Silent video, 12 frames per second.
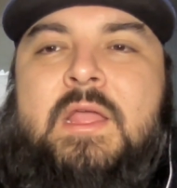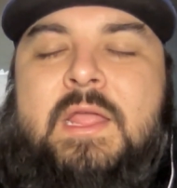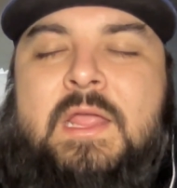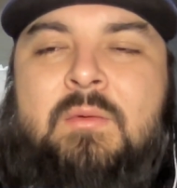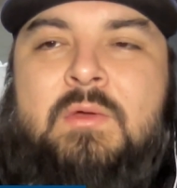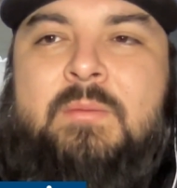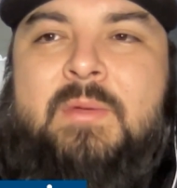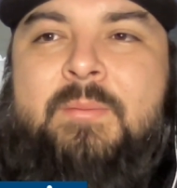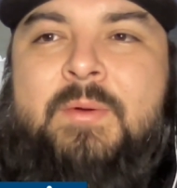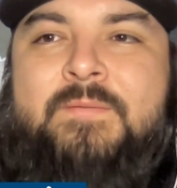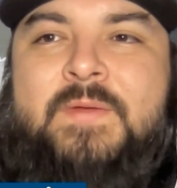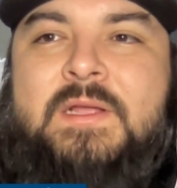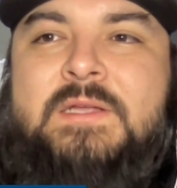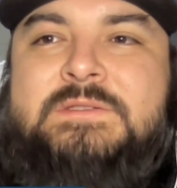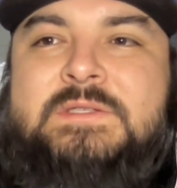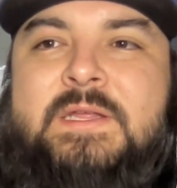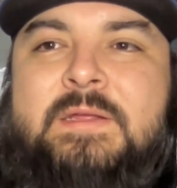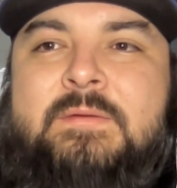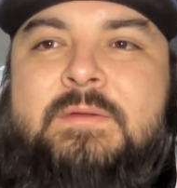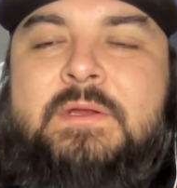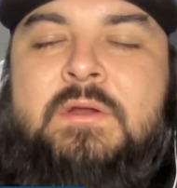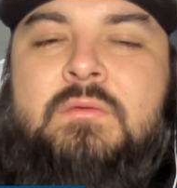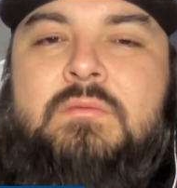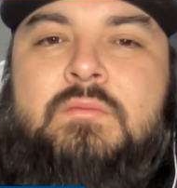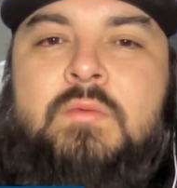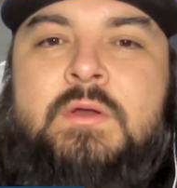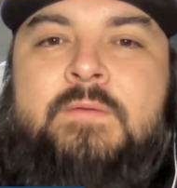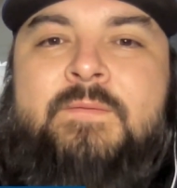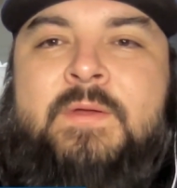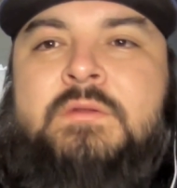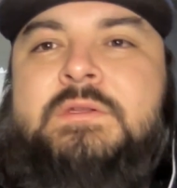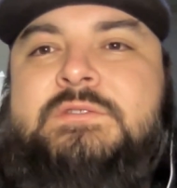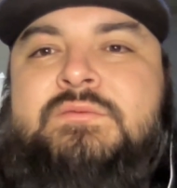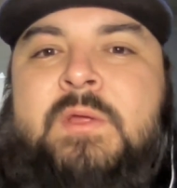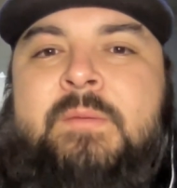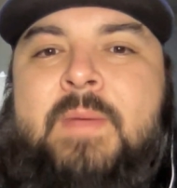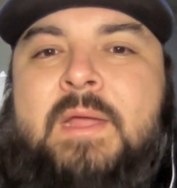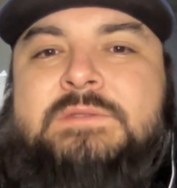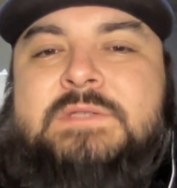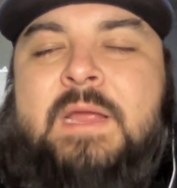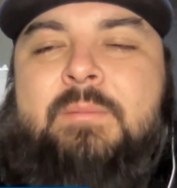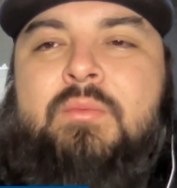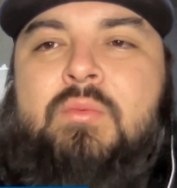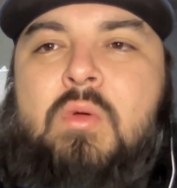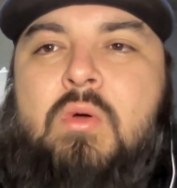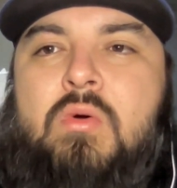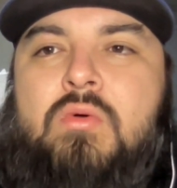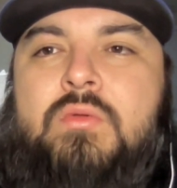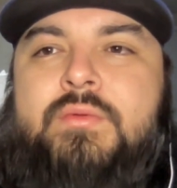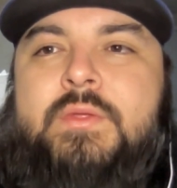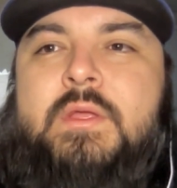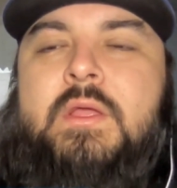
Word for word: He would have been perfect because he, you know, would have filled a swingman type role.